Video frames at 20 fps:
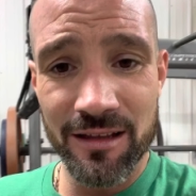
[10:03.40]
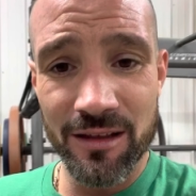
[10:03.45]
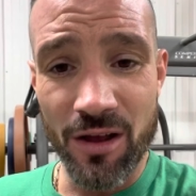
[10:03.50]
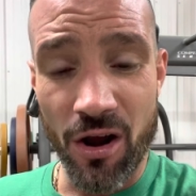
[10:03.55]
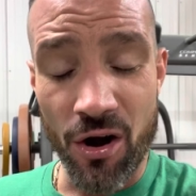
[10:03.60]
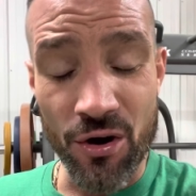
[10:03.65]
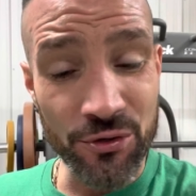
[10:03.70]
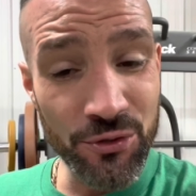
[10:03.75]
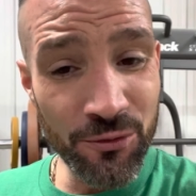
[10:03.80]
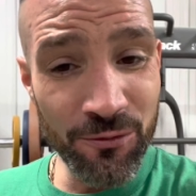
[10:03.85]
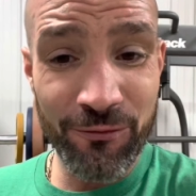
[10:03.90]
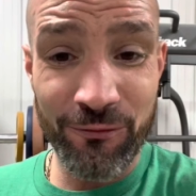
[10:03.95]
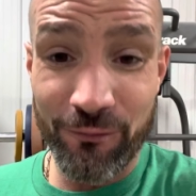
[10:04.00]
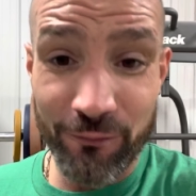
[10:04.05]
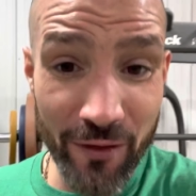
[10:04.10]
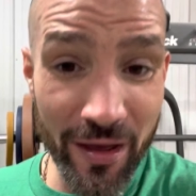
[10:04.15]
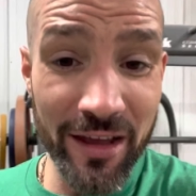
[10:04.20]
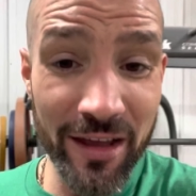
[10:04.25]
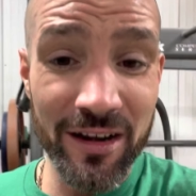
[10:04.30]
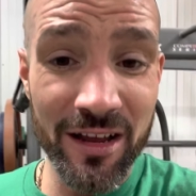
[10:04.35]
are you
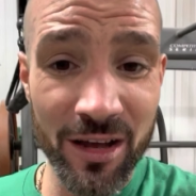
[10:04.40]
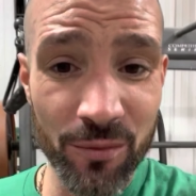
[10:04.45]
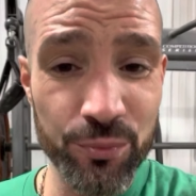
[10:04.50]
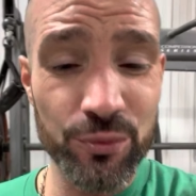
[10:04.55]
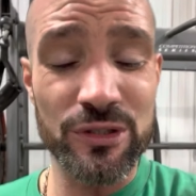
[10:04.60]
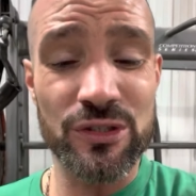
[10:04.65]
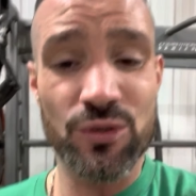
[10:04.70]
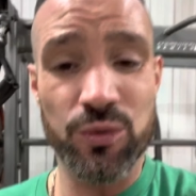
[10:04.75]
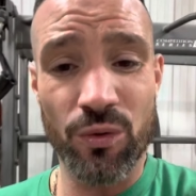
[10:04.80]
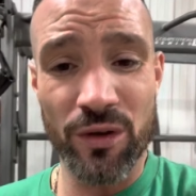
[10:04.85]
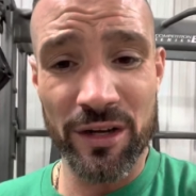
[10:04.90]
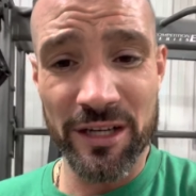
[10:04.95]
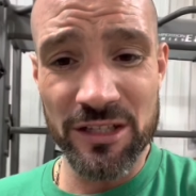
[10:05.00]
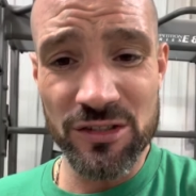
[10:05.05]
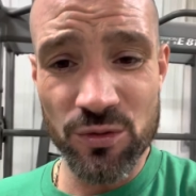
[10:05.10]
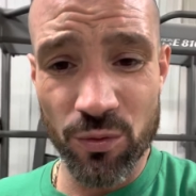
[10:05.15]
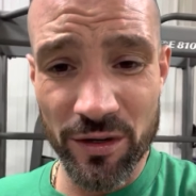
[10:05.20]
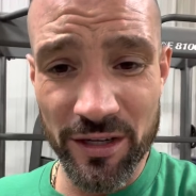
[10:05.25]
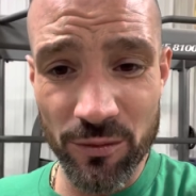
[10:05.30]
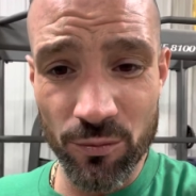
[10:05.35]
fed up with
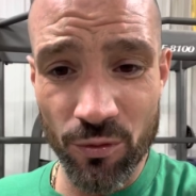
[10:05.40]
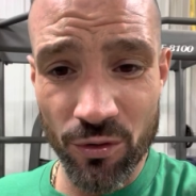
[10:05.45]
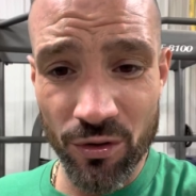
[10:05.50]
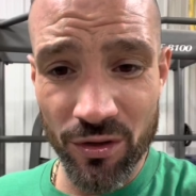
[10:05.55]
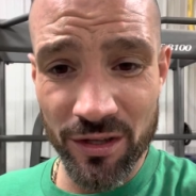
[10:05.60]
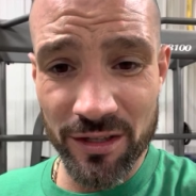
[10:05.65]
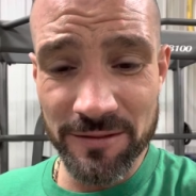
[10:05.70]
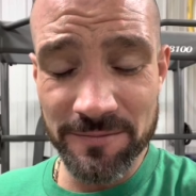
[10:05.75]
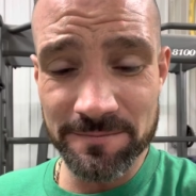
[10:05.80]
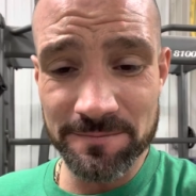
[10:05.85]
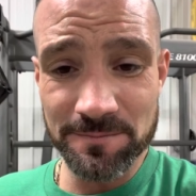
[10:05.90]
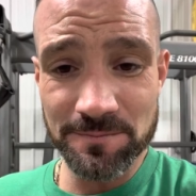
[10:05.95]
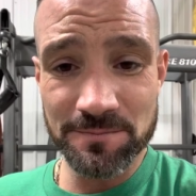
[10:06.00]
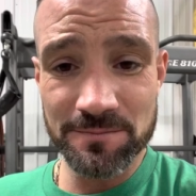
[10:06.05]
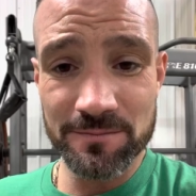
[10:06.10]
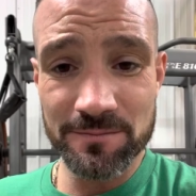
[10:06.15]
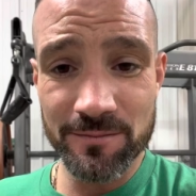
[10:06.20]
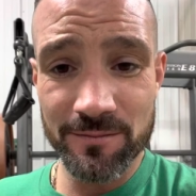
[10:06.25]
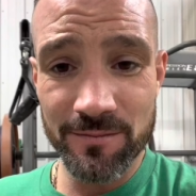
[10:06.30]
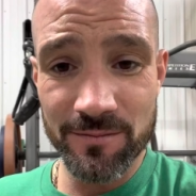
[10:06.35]
2021?
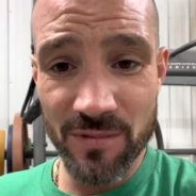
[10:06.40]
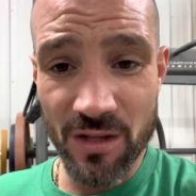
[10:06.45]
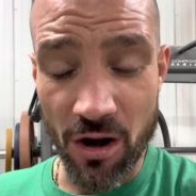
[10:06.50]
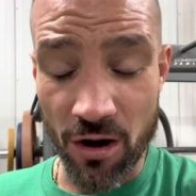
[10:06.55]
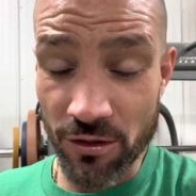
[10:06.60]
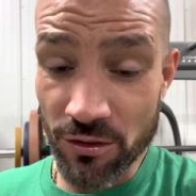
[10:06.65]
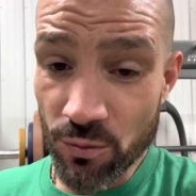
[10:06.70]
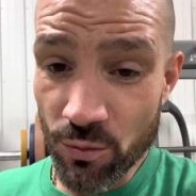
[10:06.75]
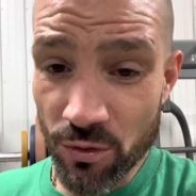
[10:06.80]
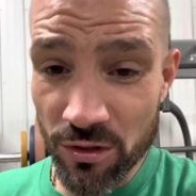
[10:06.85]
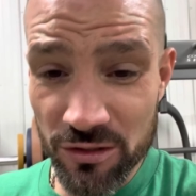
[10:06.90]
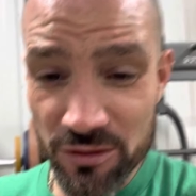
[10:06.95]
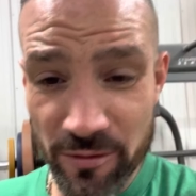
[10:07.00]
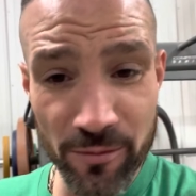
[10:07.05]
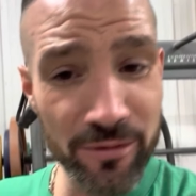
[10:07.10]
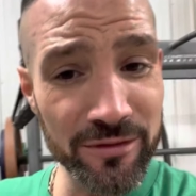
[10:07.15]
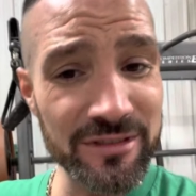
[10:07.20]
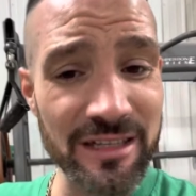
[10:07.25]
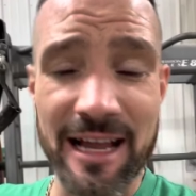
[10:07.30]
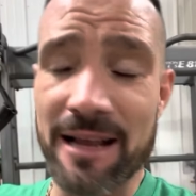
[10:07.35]
Are you one of those
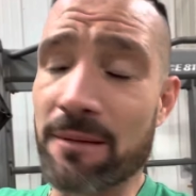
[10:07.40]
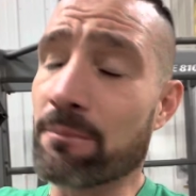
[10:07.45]
people who's like,